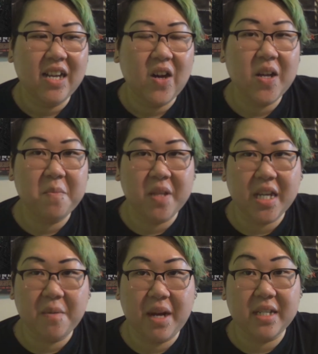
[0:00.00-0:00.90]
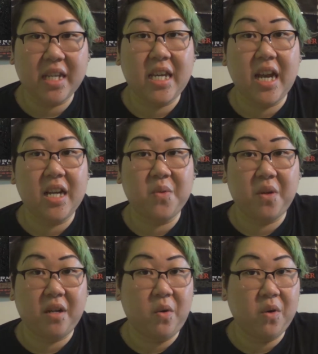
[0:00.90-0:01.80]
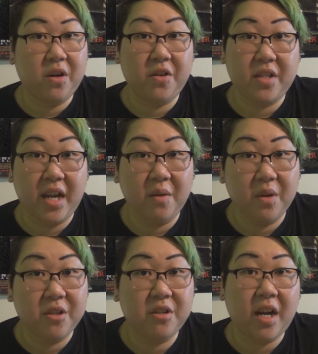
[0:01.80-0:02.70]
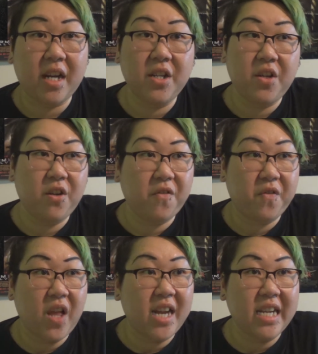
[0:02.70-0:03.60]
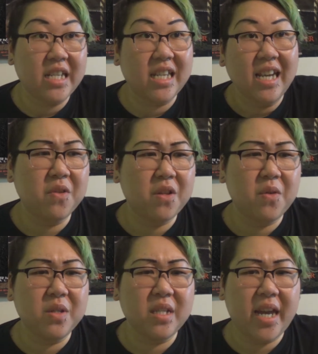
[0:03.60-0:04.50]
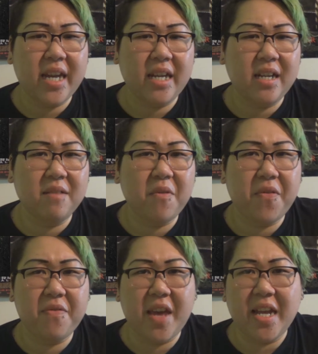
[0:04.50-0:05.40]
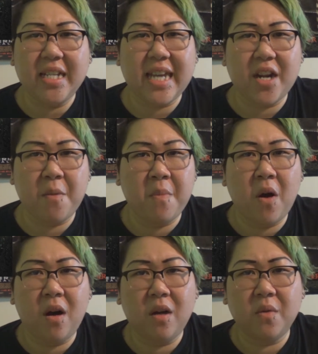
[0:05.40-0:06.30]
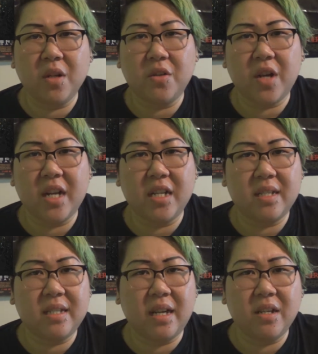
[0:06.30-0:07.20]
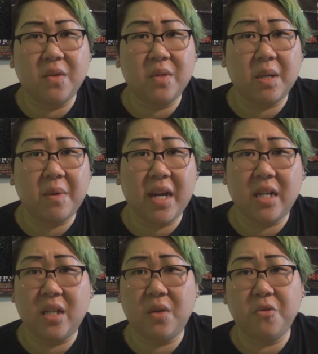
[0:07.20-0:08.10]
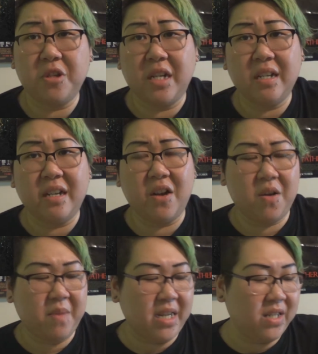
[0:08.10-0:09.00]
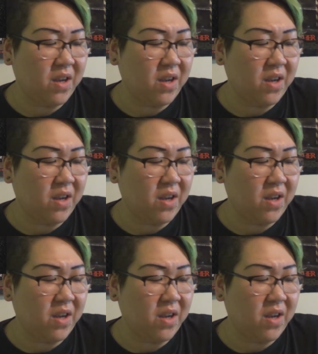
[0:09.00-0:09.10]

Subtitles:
about is a kiosk where you can order your sandwich, check into your flight, those like things at a mall where they're trying to sell you some kind of lotion, you know what I mean?